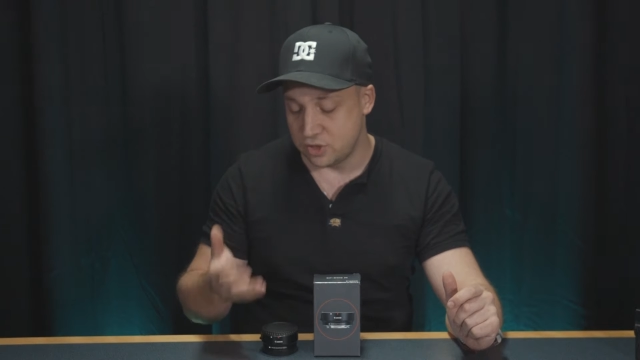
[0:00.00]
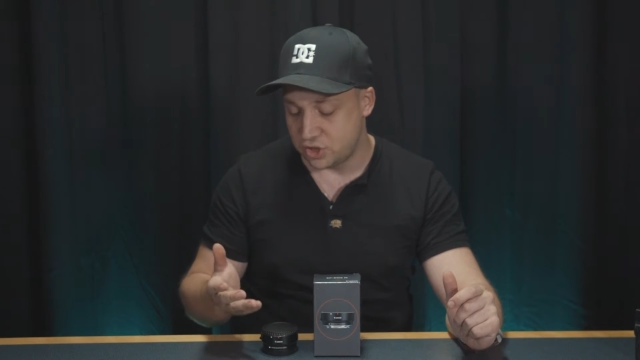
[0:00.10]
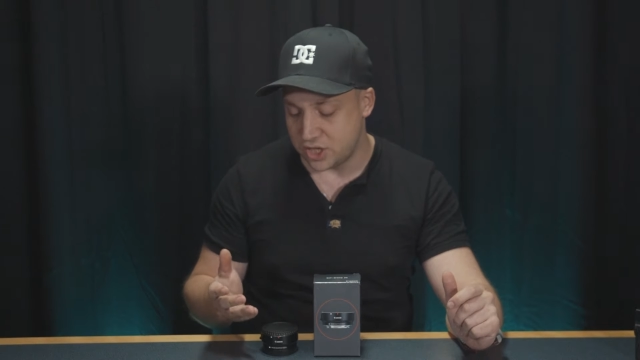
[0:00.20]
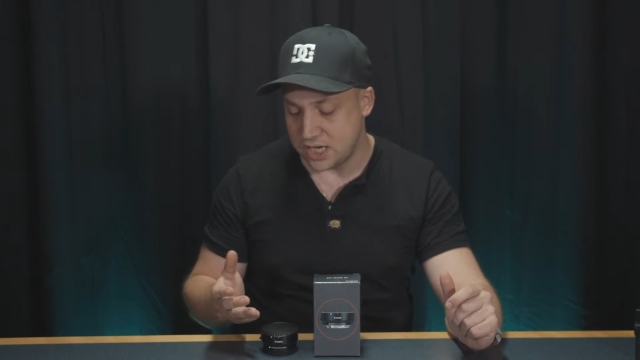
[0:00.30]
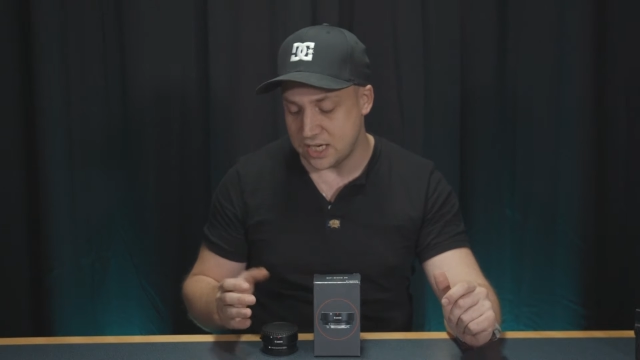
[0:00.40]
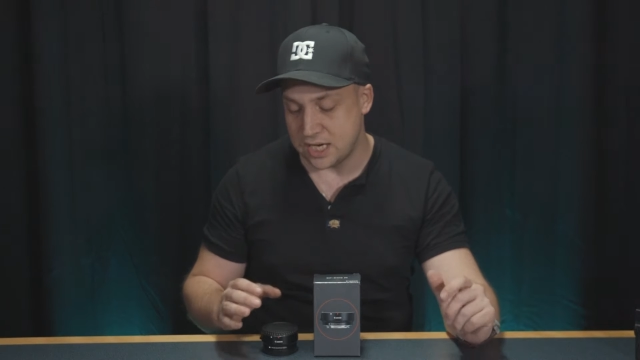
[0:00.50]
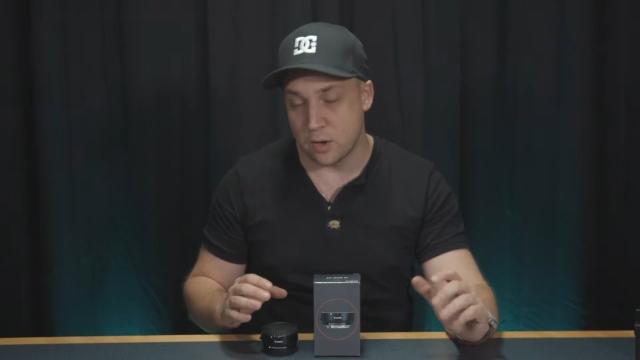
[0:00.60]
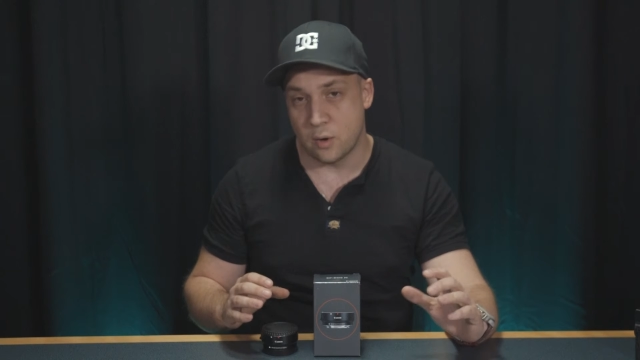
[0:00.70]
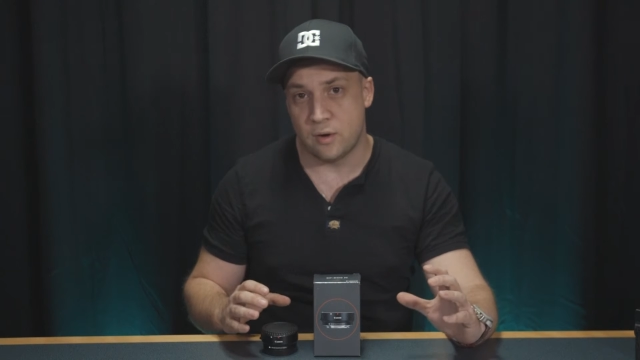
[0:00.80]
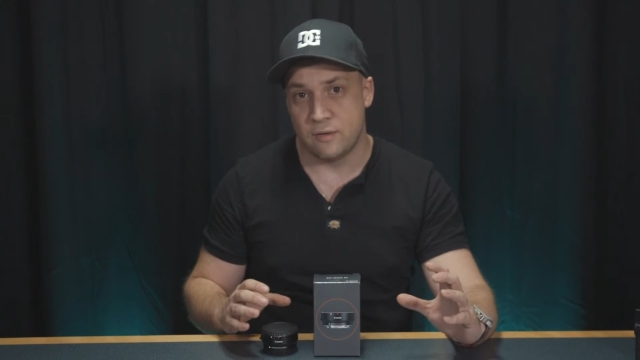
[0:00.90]

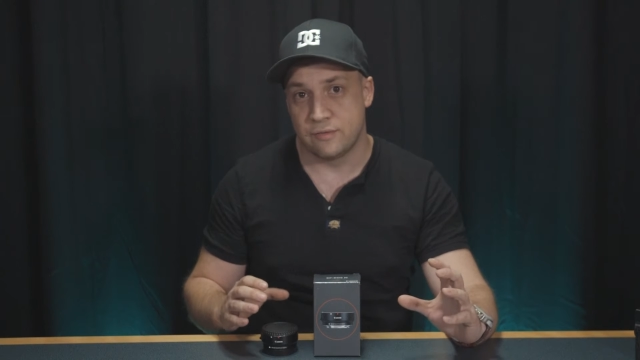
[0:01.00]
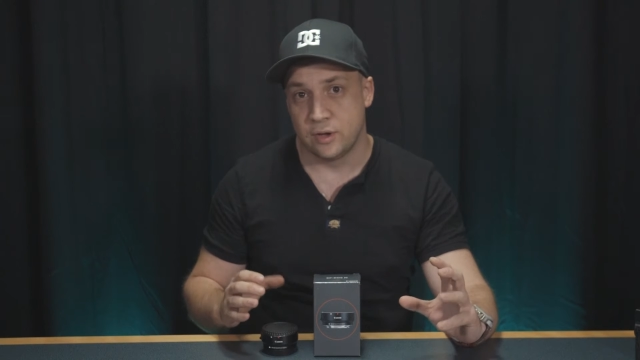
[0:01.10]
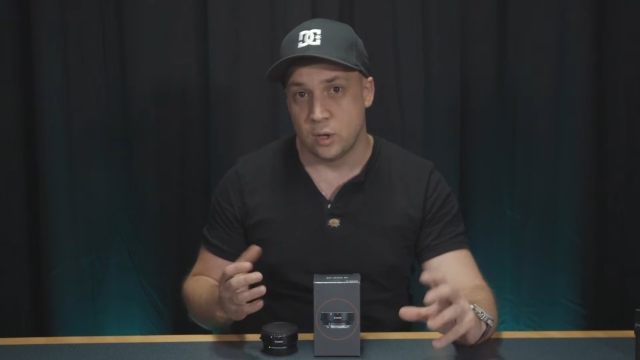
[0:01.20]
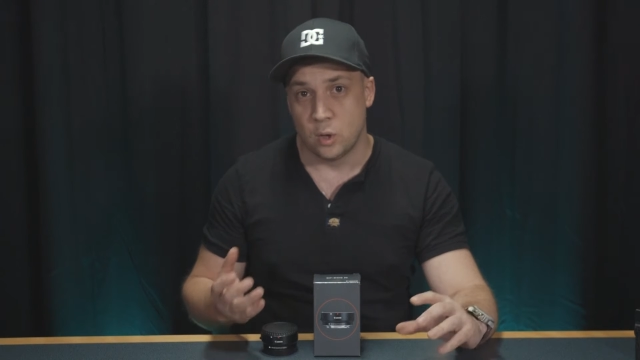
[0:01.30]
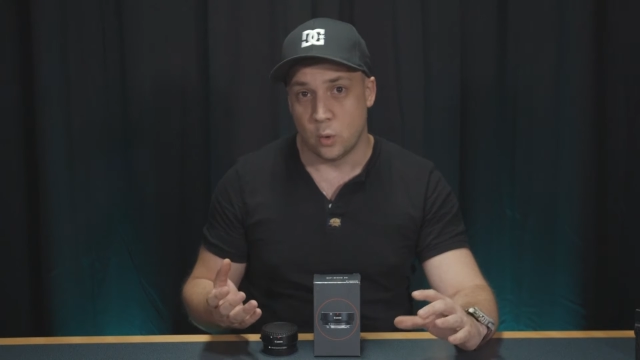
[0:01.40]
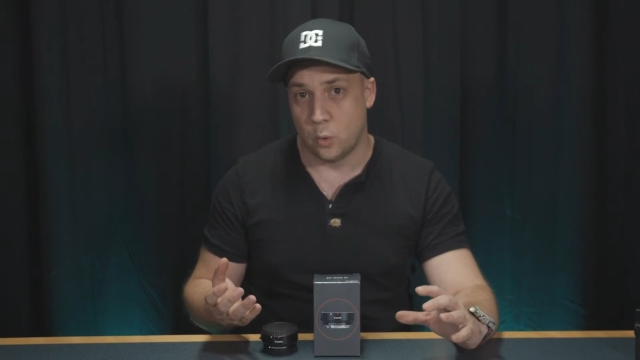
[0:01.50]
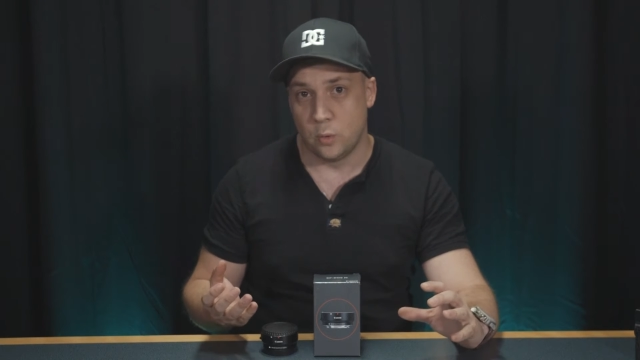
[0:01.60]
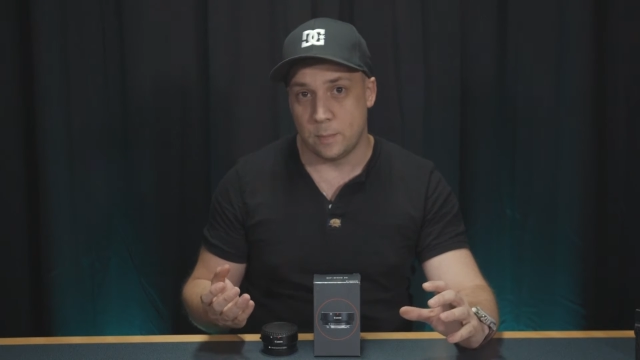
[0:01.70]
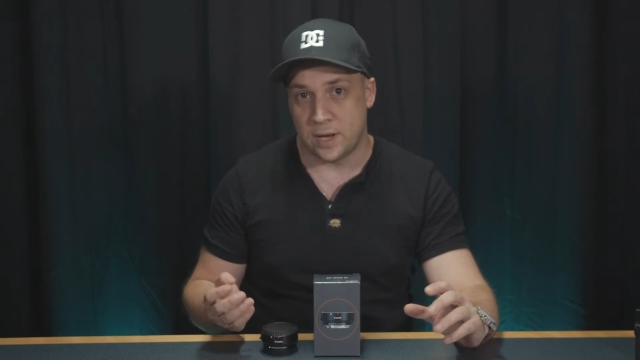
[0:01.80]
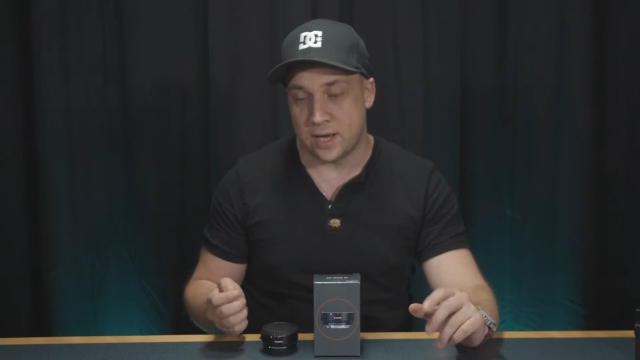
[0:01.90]
machining of
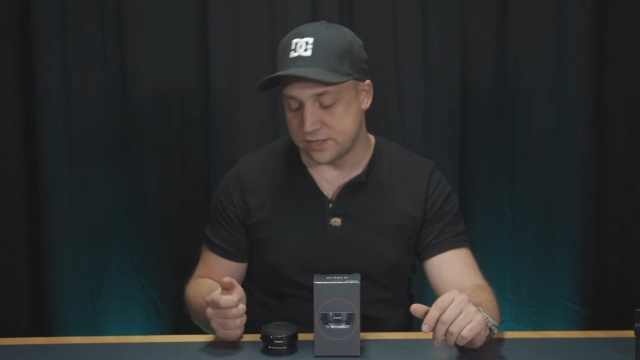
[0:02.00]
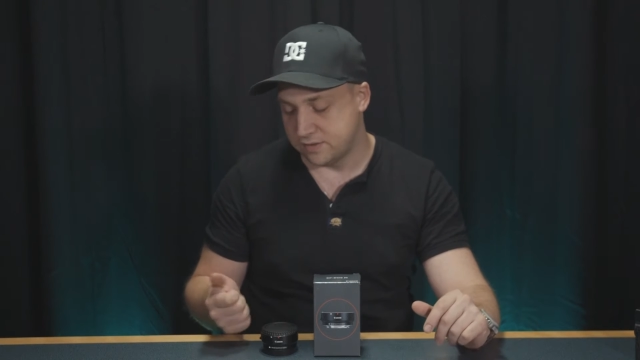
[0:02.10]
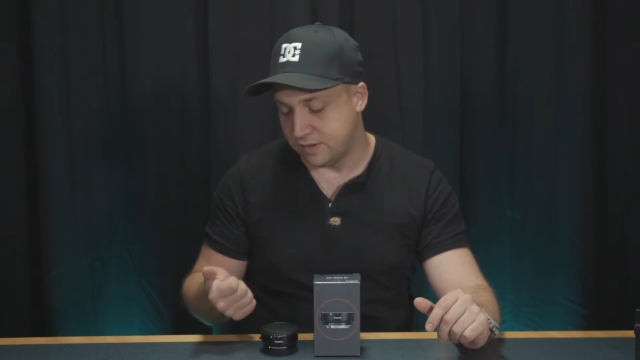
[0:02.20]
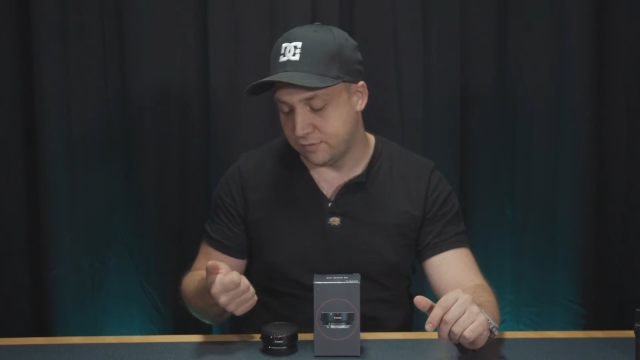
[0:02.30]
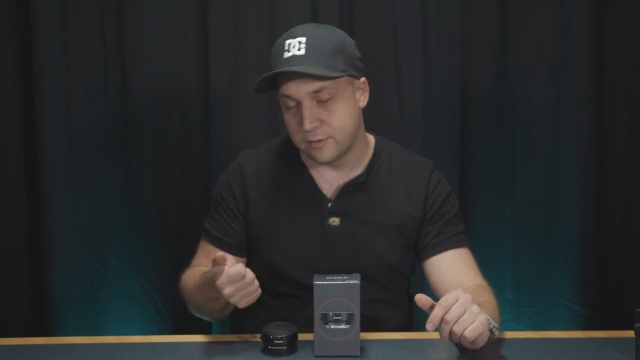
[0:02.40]
all the parts of it,